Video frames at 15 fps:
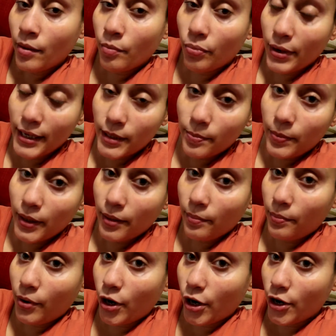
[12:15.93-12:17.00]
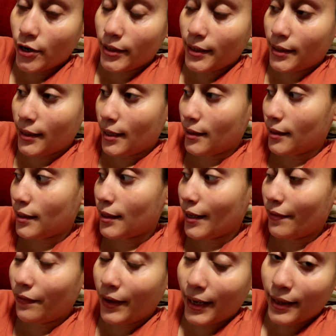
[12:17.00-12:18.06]
breast pump parts and
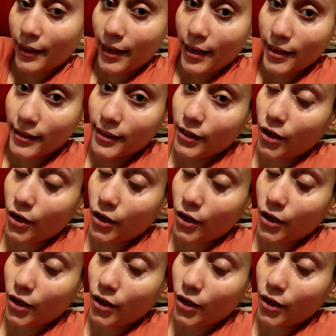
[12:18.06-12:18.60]
stuff like that,